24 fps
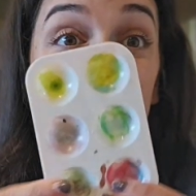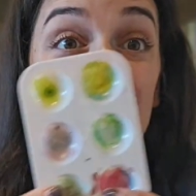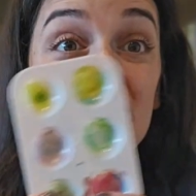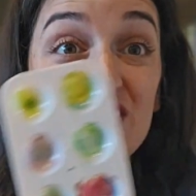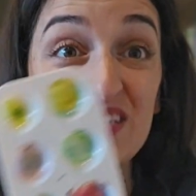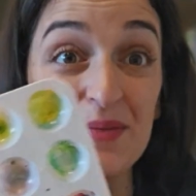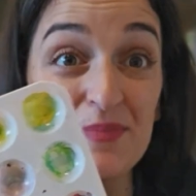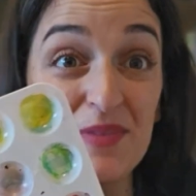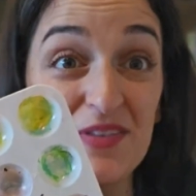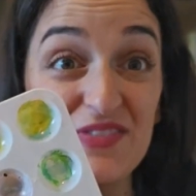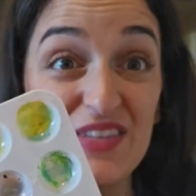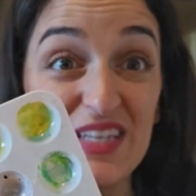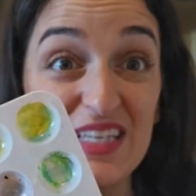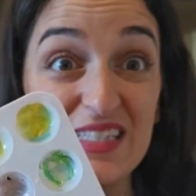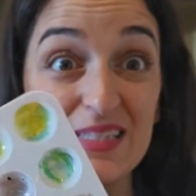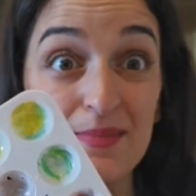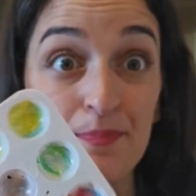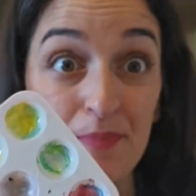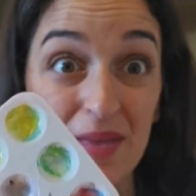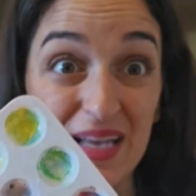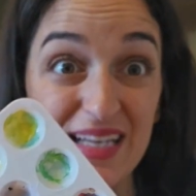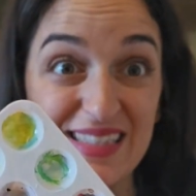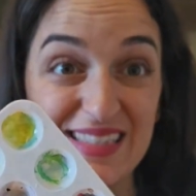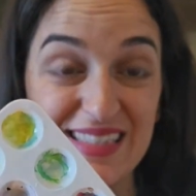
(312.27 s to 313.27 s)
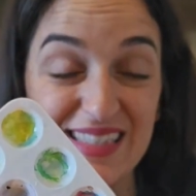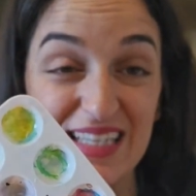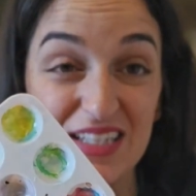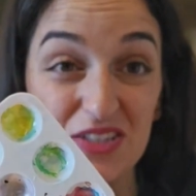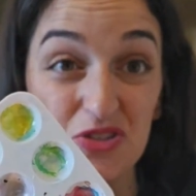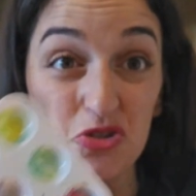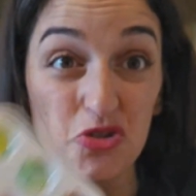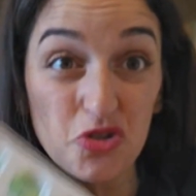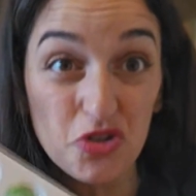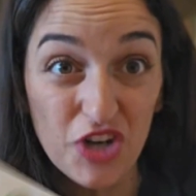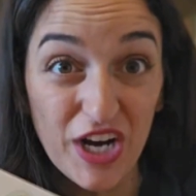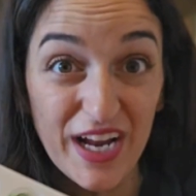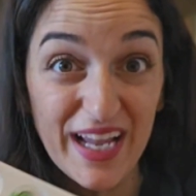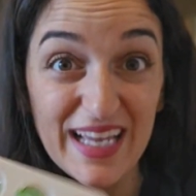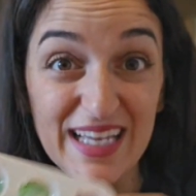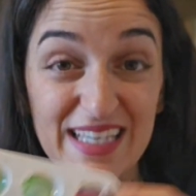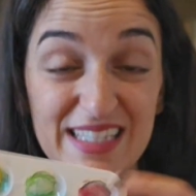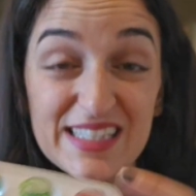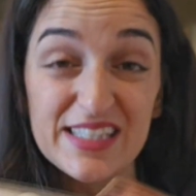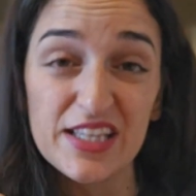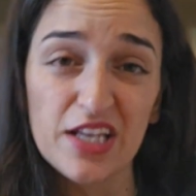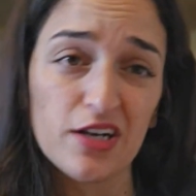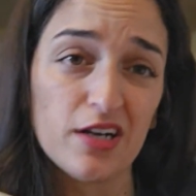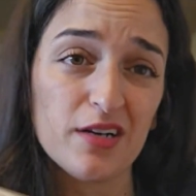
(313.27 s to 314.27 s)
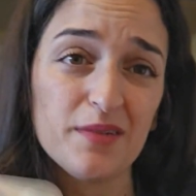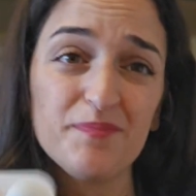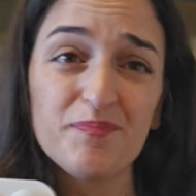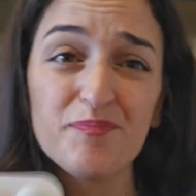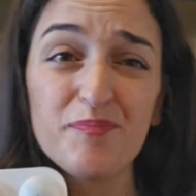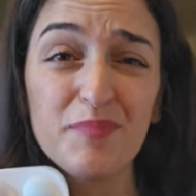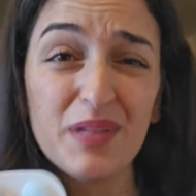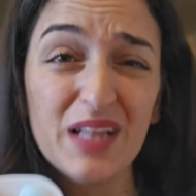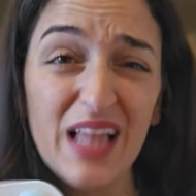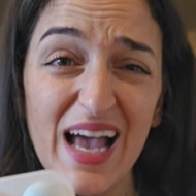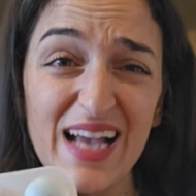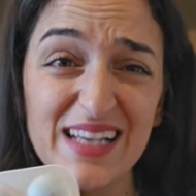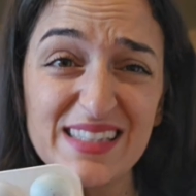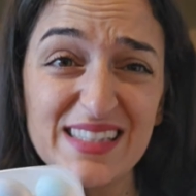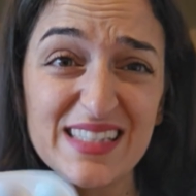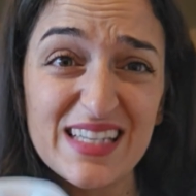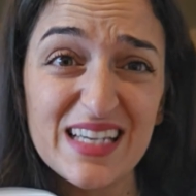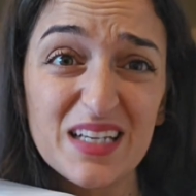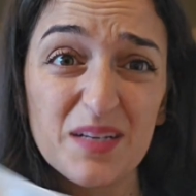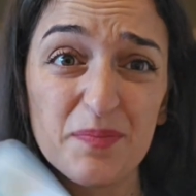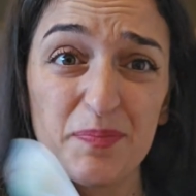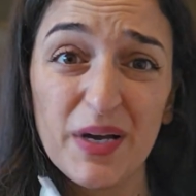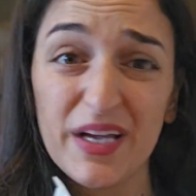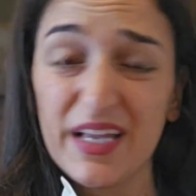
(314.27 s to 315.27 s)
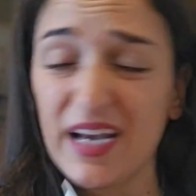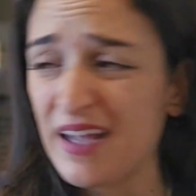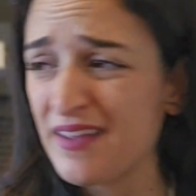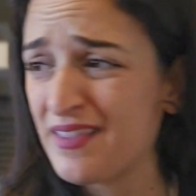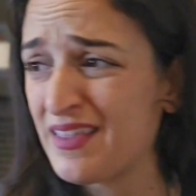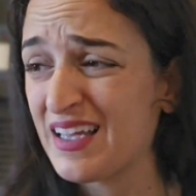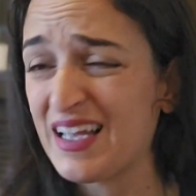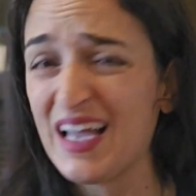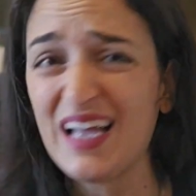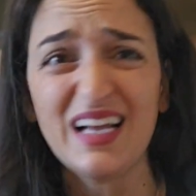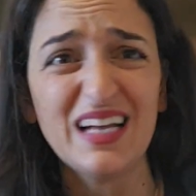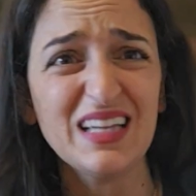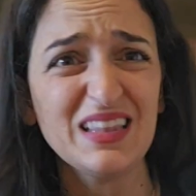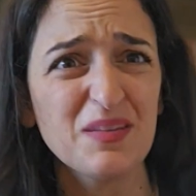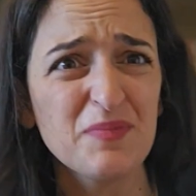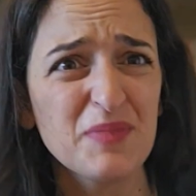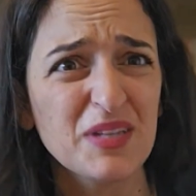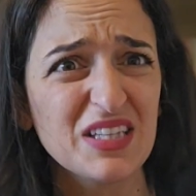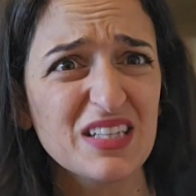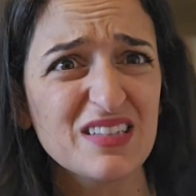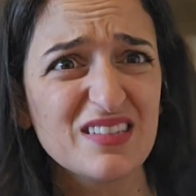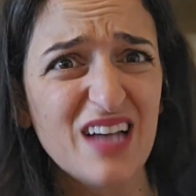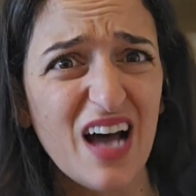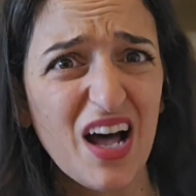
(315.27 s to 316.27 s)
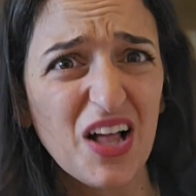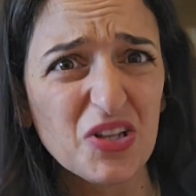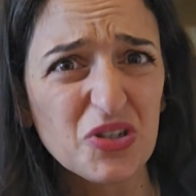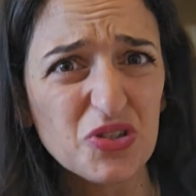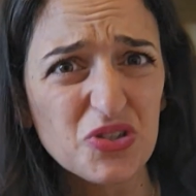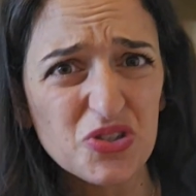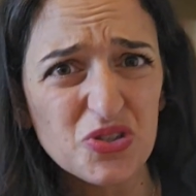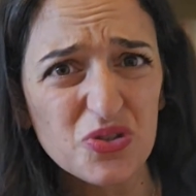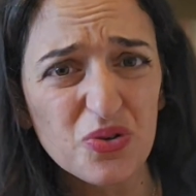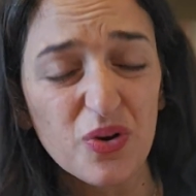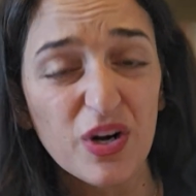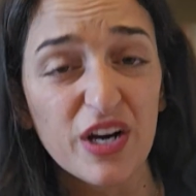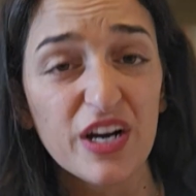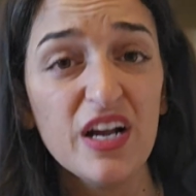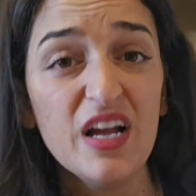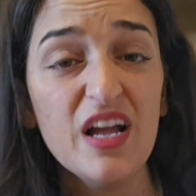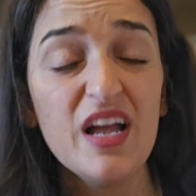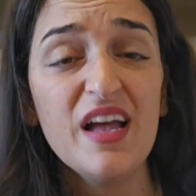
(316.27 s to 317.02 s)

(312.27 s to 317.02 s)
some of these mixing trays. They're plastic, but I think I got them at the dollar store.